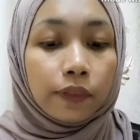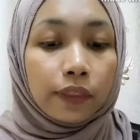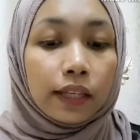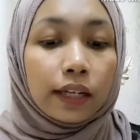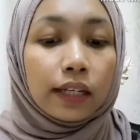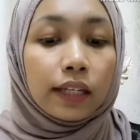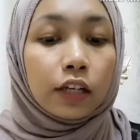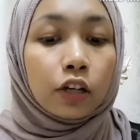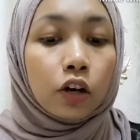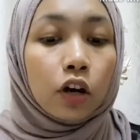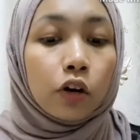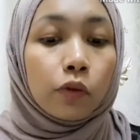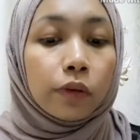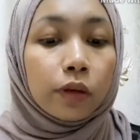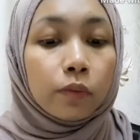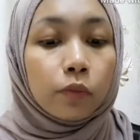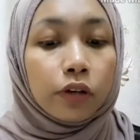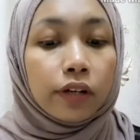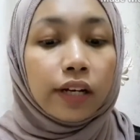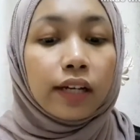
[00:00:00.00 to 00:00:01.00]
the
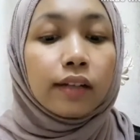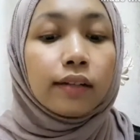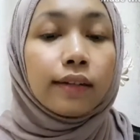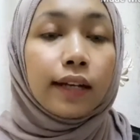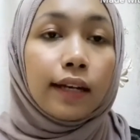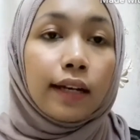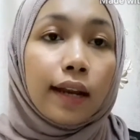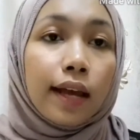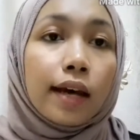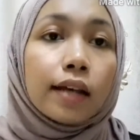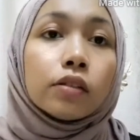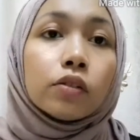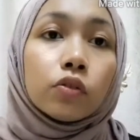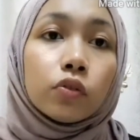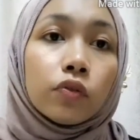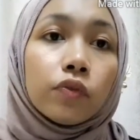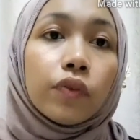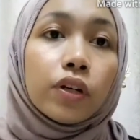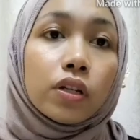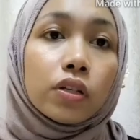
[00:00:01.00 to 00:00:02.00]
economic model that led
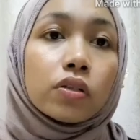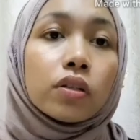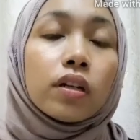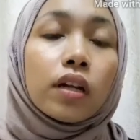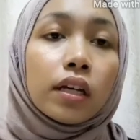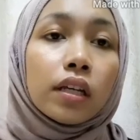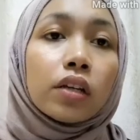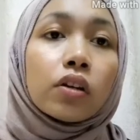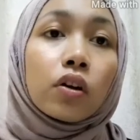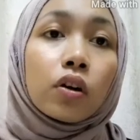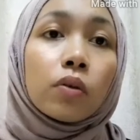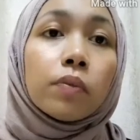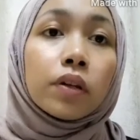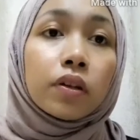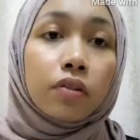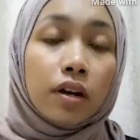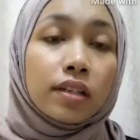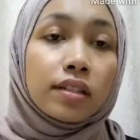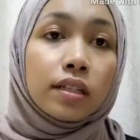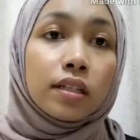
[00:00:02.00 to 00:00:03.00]
to Venezuela economic
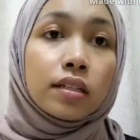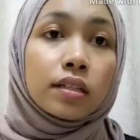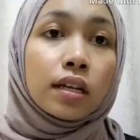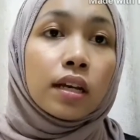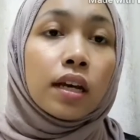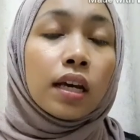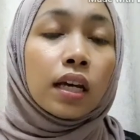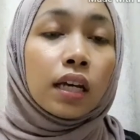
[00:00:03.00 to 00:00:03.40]
crisis.